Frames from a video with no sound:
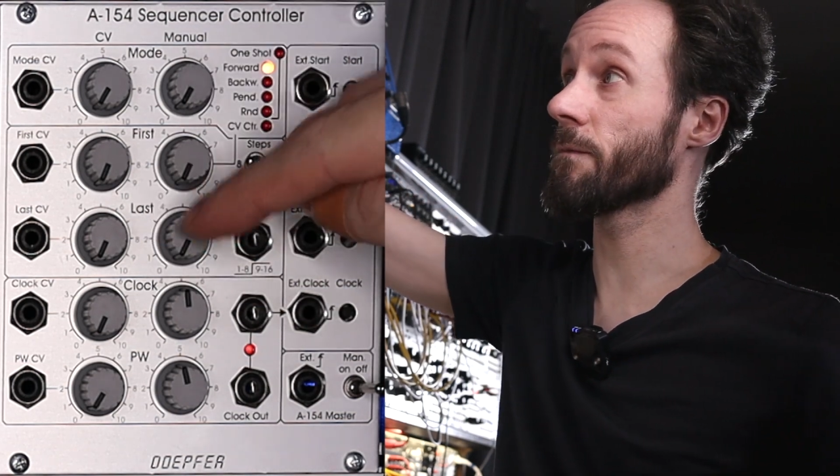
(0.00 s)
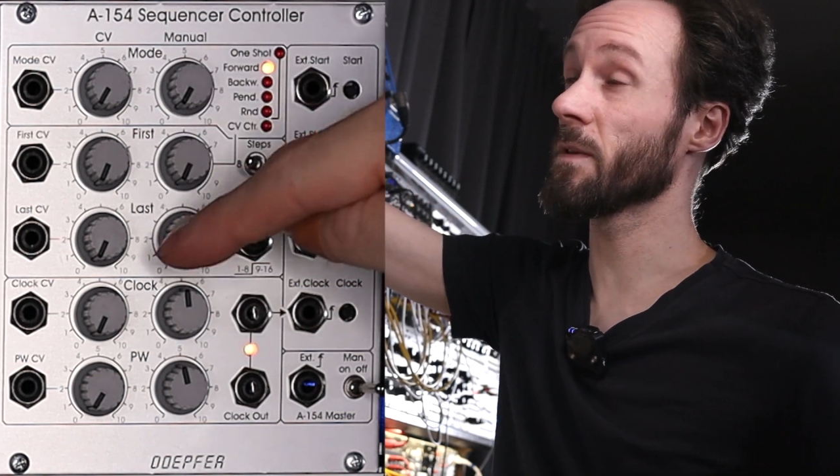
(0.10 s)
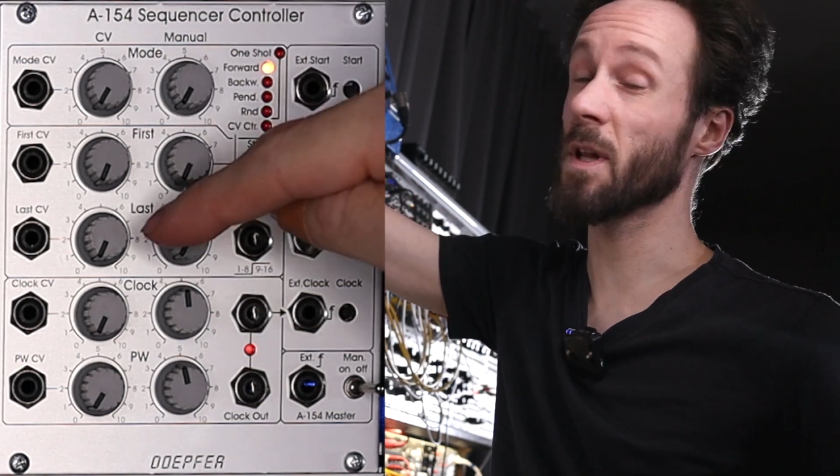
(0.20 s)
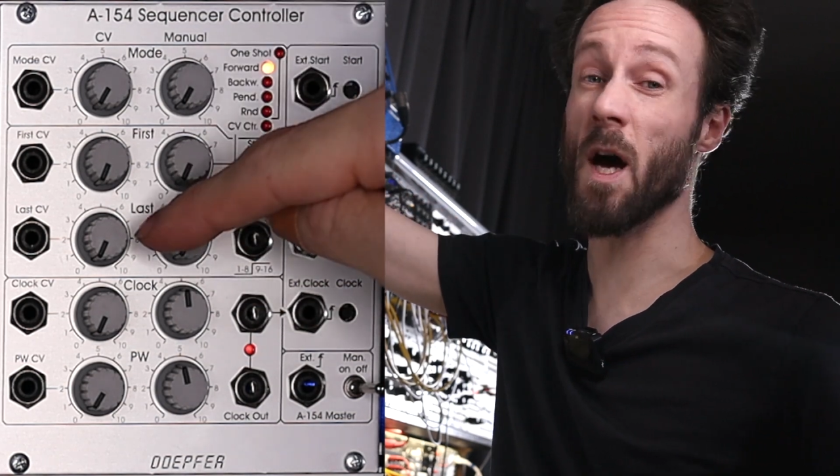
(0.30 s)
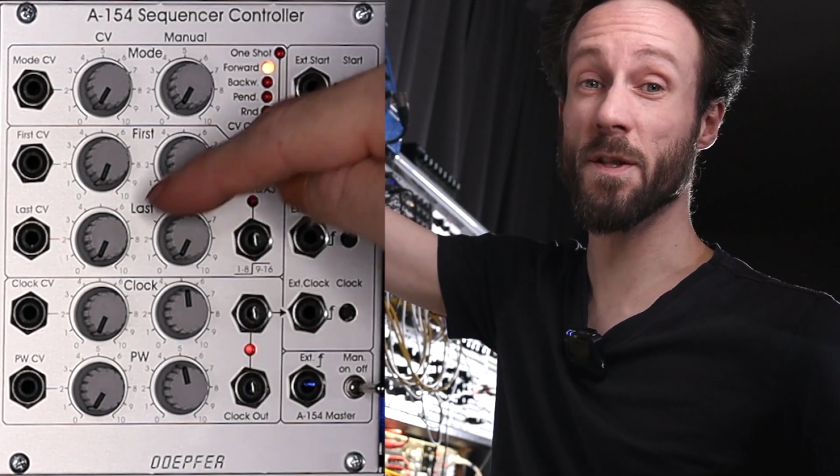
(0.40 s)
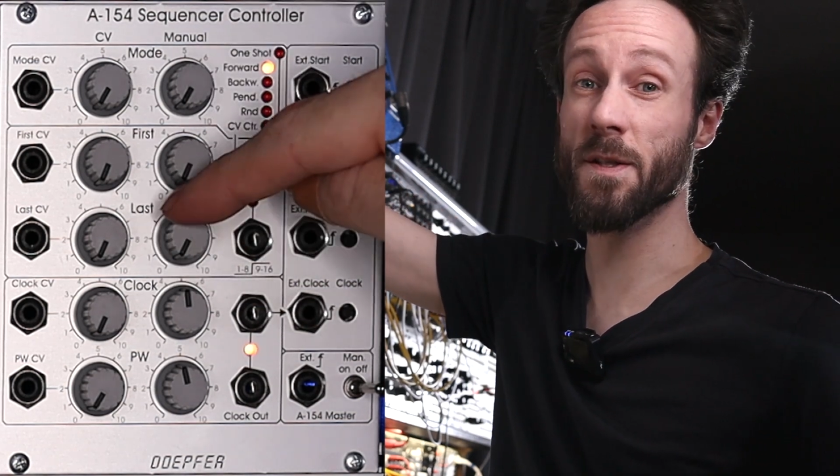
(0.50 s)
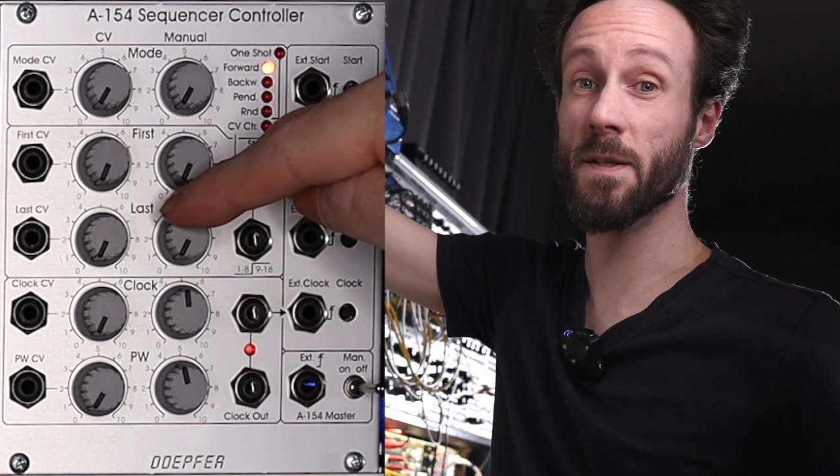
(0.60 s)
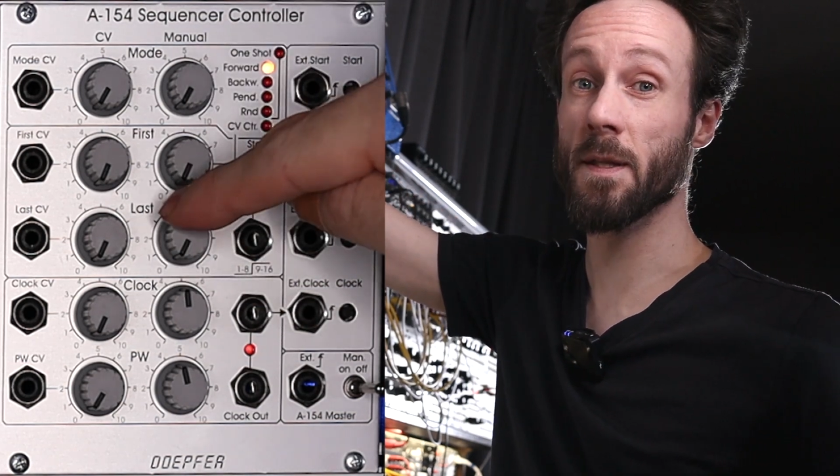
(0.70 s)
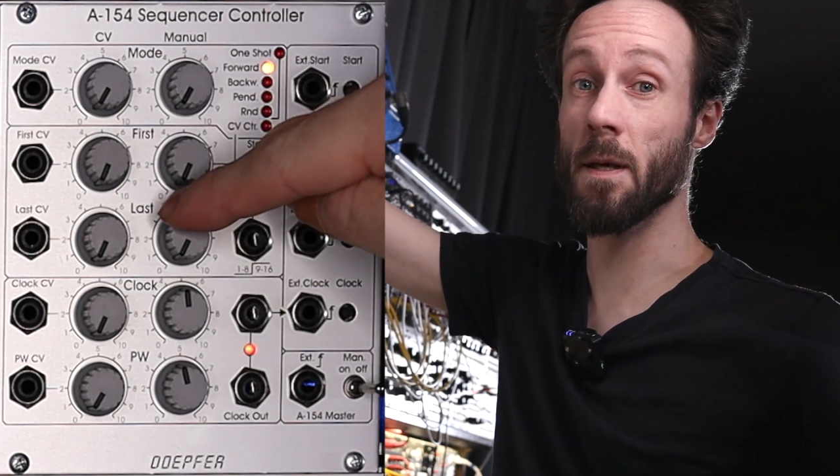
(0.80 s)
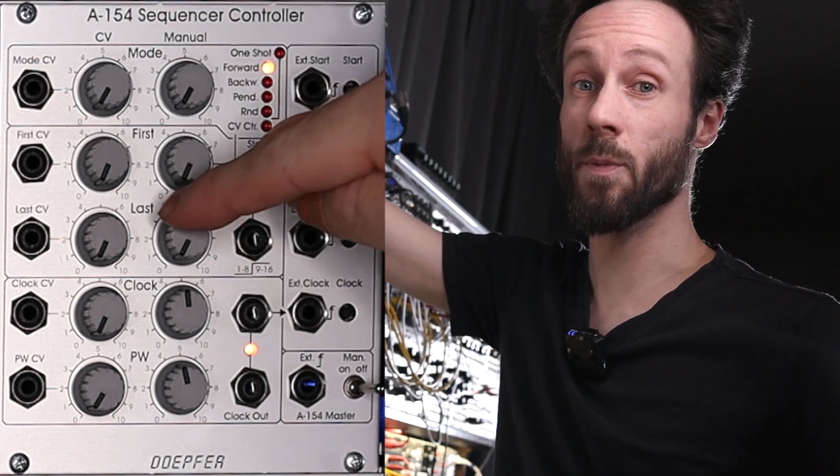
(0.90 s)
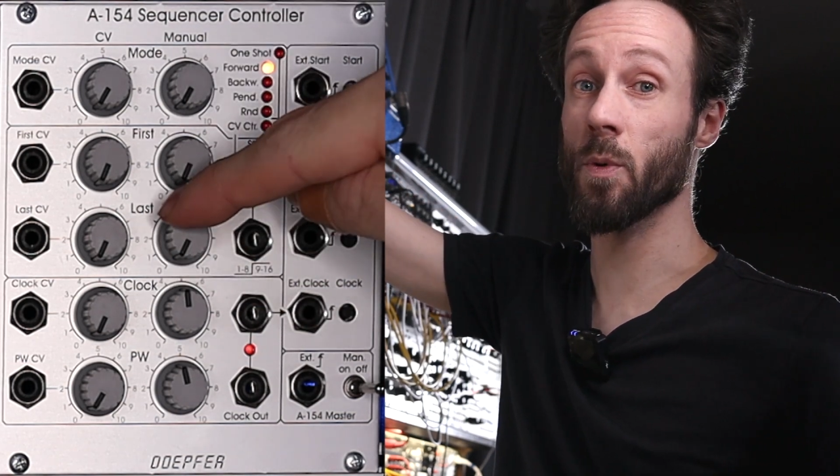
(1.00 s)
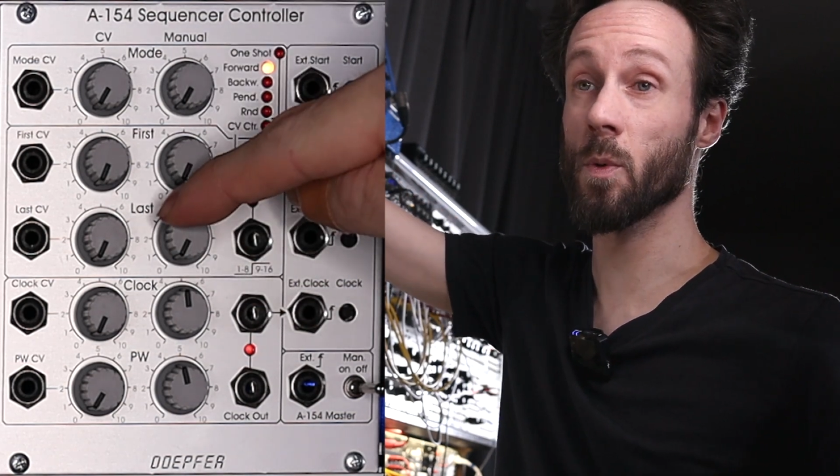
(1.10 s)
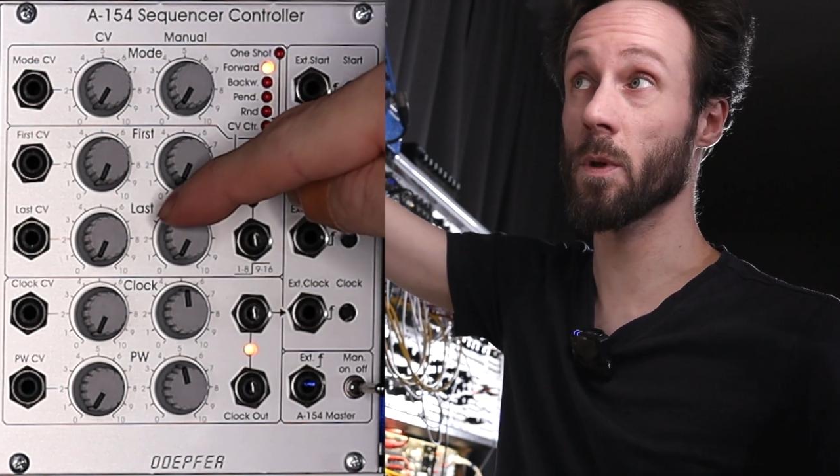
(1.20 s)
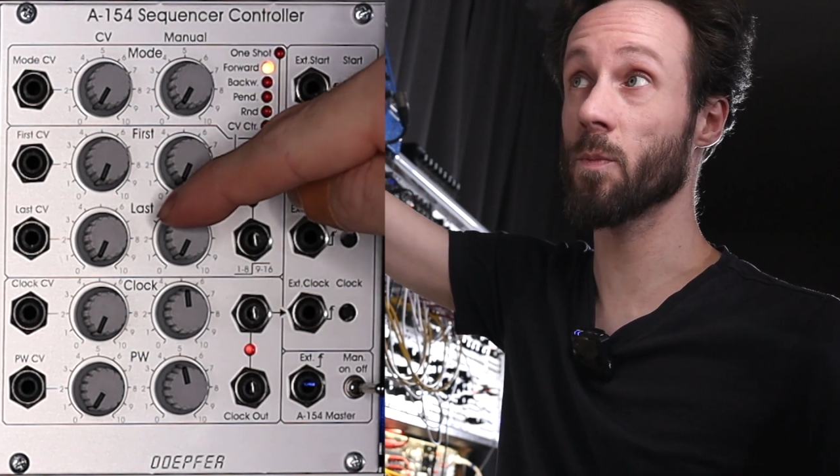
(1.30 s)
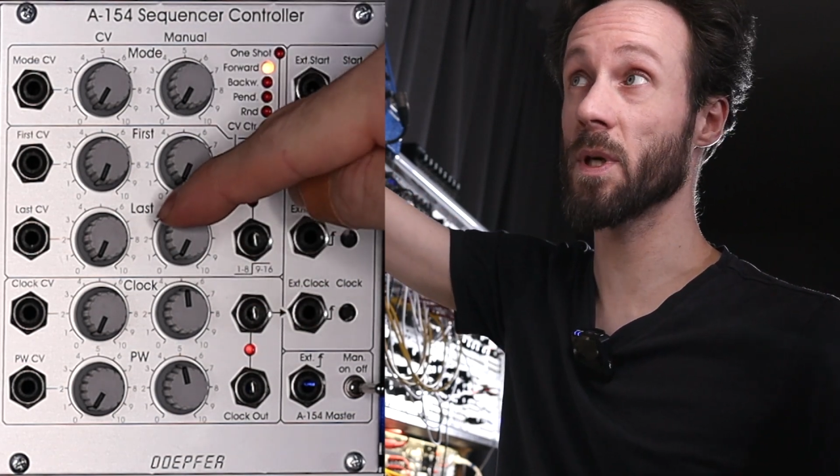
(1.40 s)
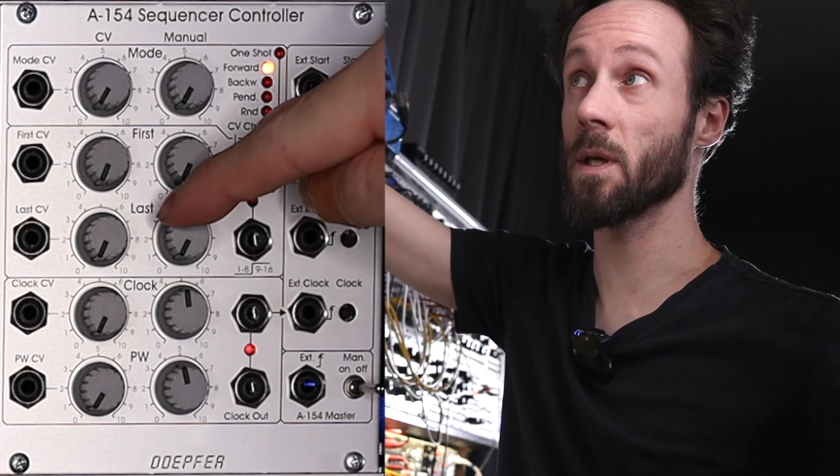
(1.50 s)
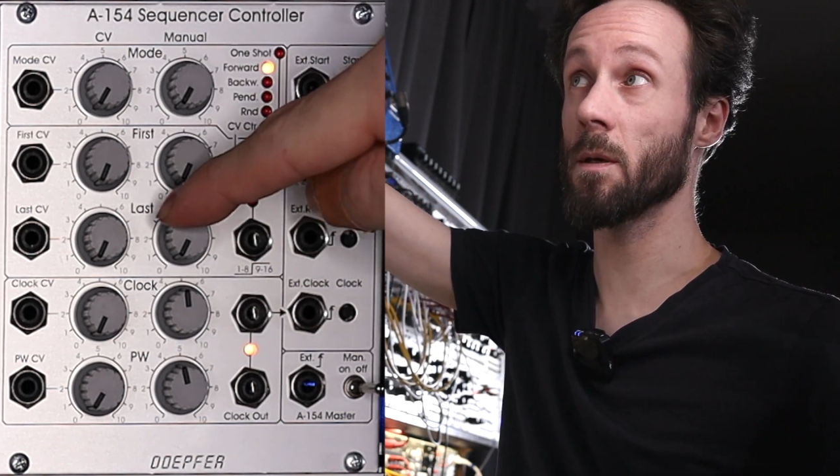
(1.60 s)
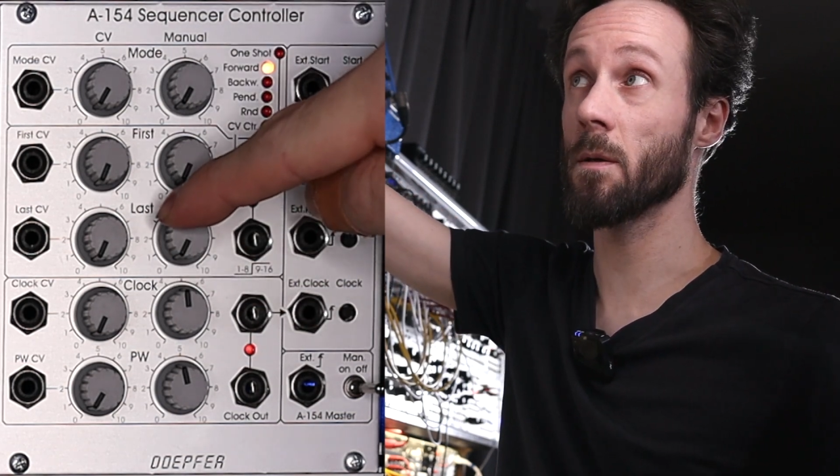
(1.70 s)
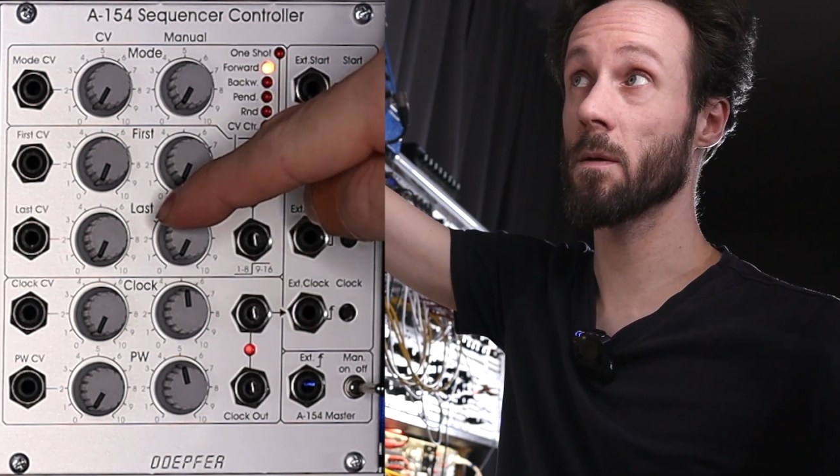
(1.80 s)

last step will be